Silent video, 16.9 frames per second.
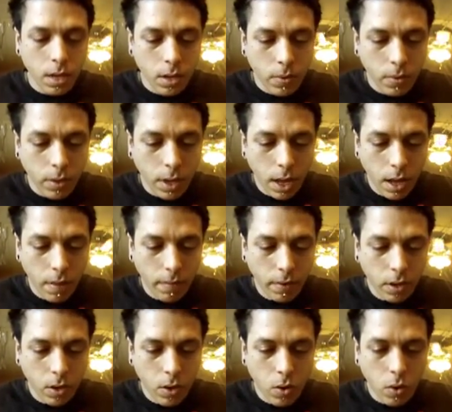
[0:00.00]
We have a
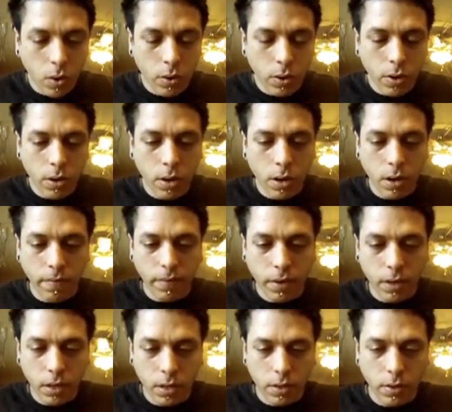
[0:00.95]
corner of
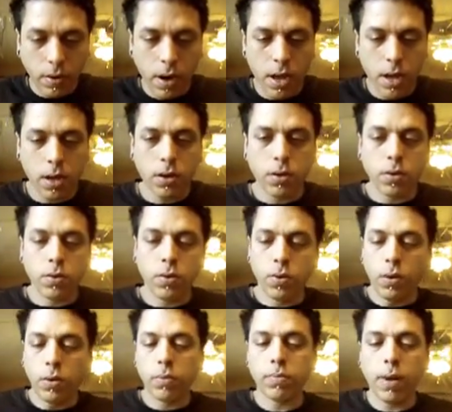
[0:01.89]
an underground,
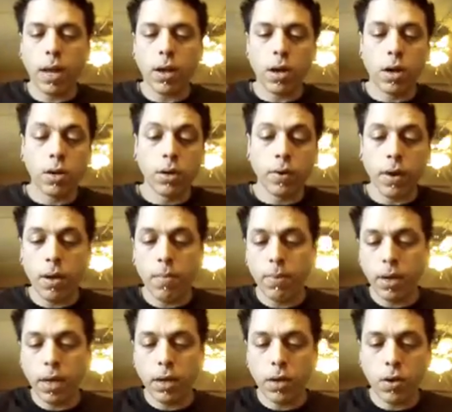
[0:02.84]
or not underground,
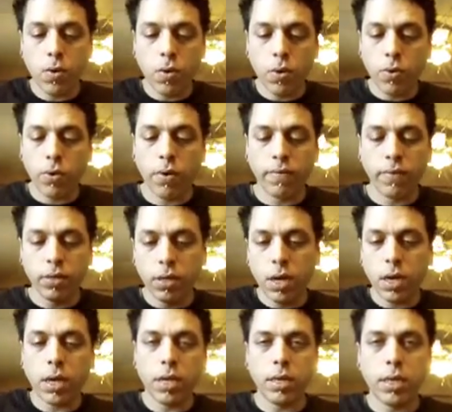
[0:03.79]
but like a corner of a
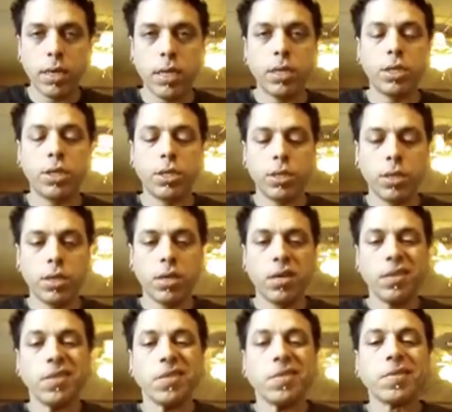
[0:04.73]
dug-in ditch,
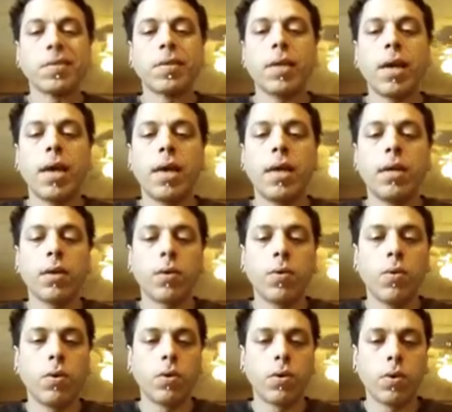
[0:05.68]
and the
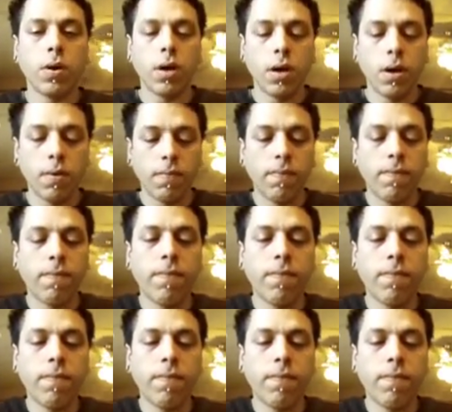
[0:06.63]
corner of